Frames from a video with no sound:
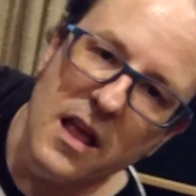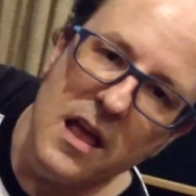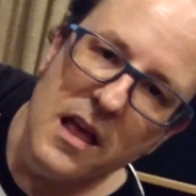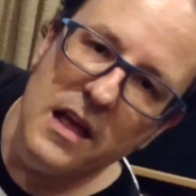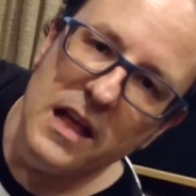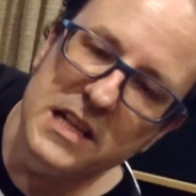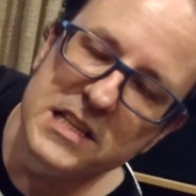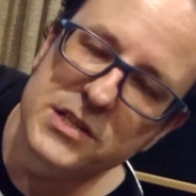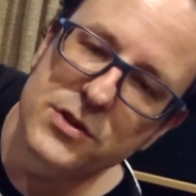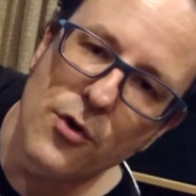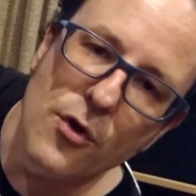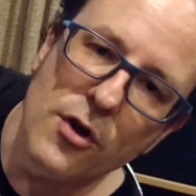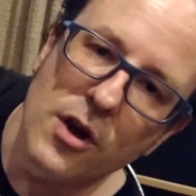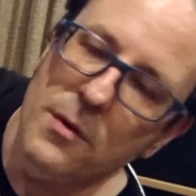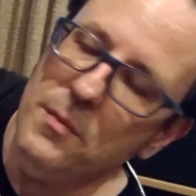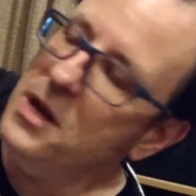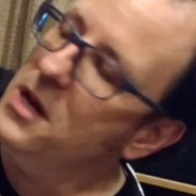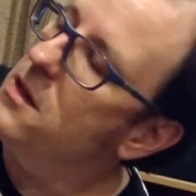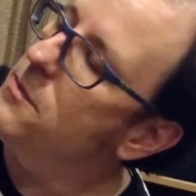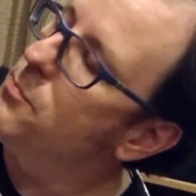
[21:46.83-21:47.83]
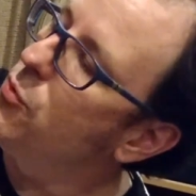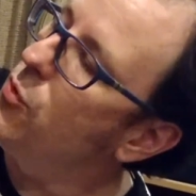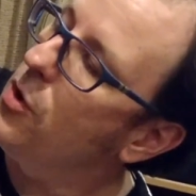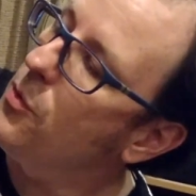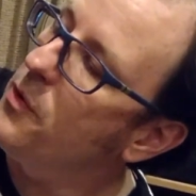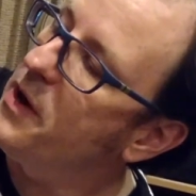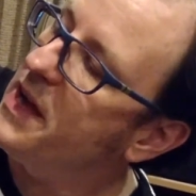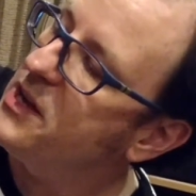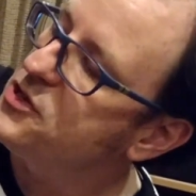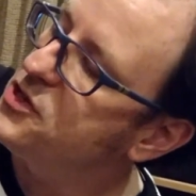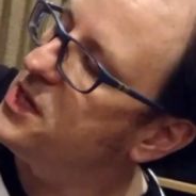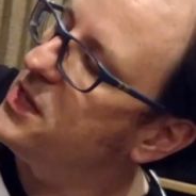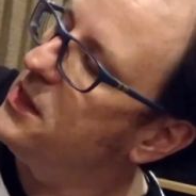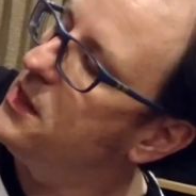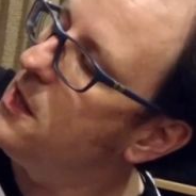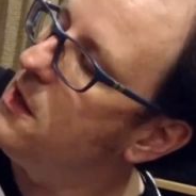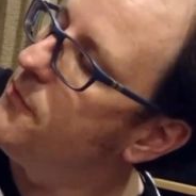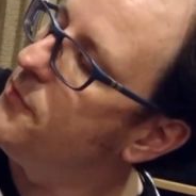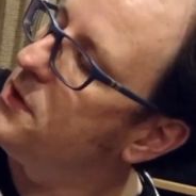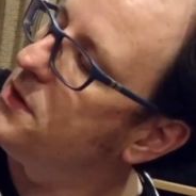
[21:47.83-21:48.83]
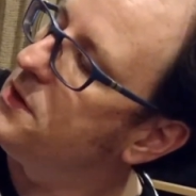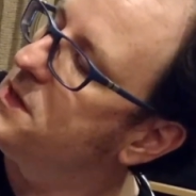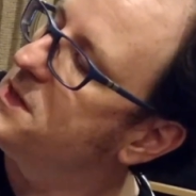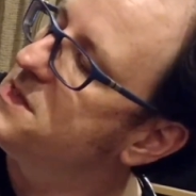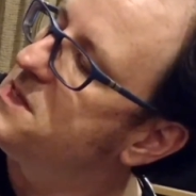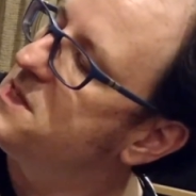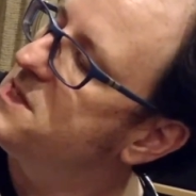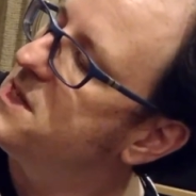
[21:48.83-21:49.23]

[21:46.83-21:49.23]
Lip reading: It's growing on me to the point where I actually love it. This is